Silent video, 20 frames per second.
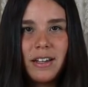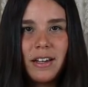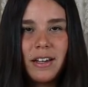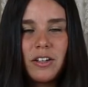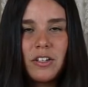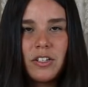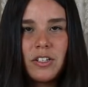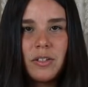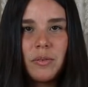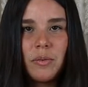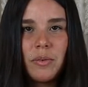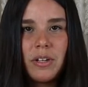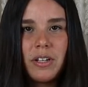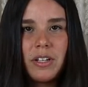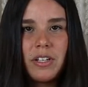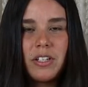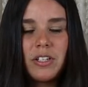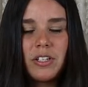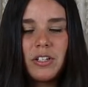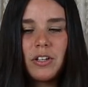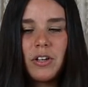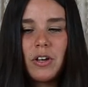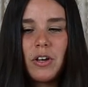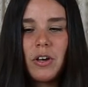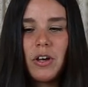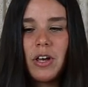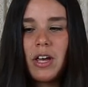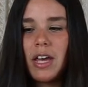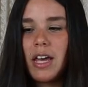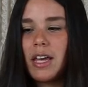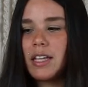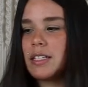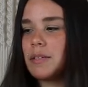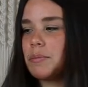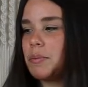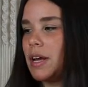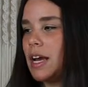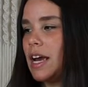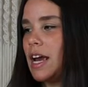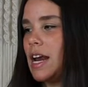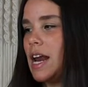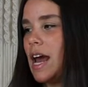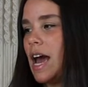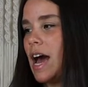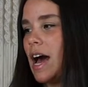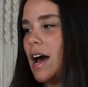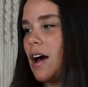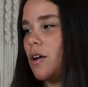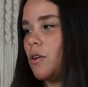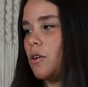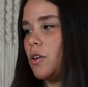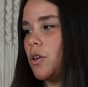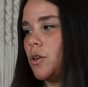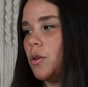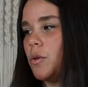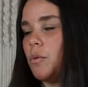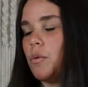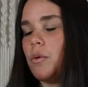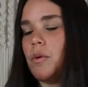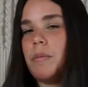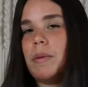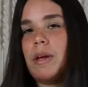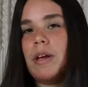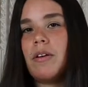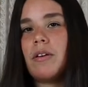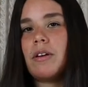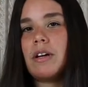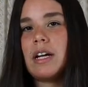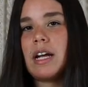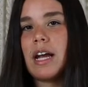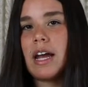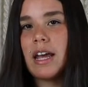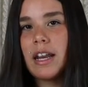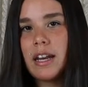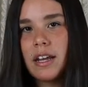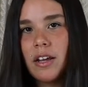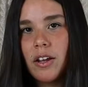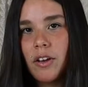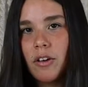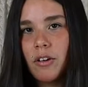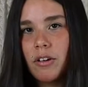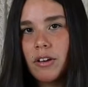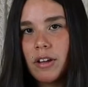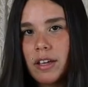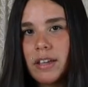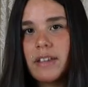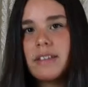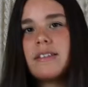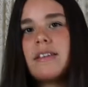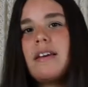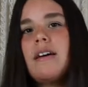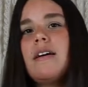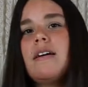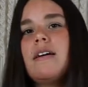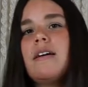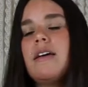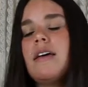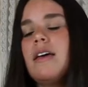I just wanted to explain how you will be creating your elixir.